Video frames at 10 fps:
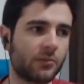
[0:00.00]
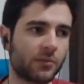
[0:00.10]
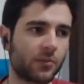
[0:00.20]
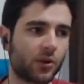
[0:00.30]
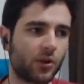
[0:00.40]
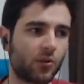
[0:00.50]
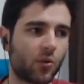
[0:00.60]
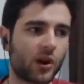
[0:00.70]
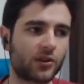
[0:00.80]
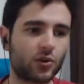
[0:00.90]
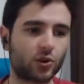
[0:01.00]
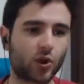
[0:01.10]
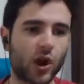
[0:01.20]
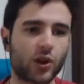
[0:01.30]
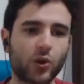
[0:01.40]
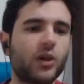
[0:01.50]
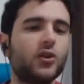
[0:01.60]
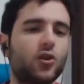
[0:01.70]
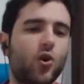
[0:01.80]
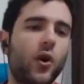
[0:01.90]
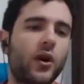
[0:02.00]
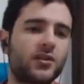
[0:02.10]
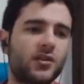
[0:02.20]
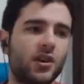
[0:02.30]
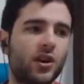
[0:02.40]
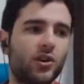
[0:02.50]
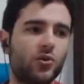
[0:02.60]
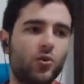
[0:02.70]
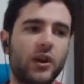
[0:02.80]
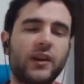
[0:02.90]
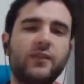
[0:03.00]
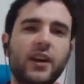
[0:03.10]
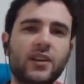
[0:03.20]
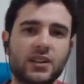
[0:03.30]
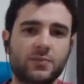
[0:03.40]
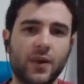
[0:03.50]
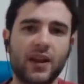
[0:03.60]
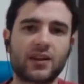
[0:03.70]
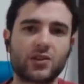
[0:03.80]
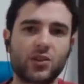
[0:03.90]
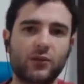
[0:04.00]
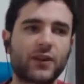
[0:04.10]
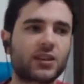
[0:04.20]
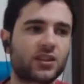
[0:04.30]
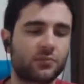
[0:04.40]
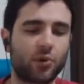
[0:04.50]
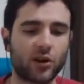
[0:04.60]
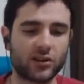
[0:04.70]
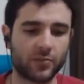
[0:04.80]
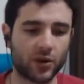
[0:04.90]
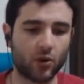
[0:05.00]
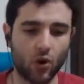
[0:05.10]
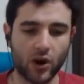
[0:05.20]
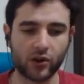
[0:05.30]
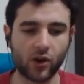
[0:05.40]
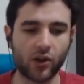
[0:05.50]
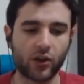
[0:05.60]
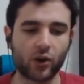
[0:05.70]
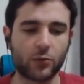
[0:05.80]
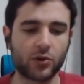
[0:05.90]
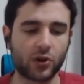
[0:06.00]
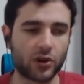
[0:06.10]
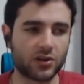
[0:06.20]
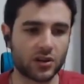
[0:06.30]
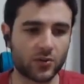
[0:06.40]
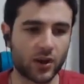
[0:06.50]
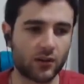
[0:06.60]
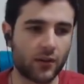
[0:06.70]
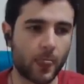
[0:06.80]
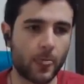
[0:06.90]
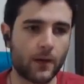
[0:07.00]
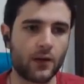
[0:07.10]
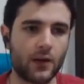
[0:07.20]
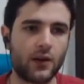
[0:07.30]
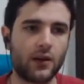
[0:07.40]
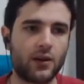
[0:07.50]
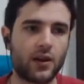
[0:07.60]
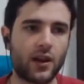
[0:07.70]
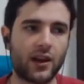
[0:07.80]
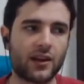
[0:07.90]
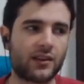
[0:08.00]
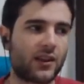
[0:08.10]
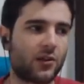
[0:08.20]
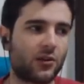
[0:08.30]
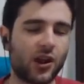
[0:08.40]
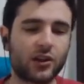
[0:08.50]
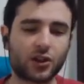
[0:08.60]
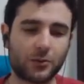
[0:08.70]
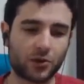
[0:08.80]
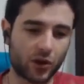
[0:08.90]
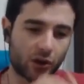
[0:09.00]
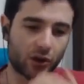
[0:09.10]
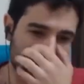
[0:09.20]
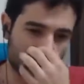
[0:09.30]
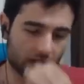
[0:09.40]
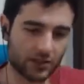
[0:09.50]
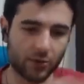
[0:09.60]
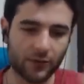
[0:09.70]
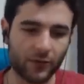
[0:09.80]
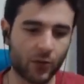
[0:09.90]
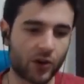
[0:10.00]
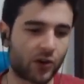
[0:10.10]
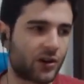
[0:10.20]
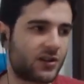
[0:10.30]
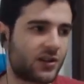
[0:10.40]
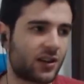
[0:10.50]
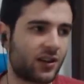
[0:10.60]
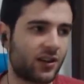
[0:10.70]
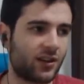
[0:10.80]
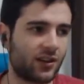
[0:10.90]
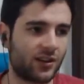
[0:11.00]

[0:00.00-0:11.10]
And people want to try and create new coins to innovate in the space, to fix certain parts of Bitcoin or other cryptocurrencies, right? And they would launch a cryptocurrency, and it's a proof of work currency.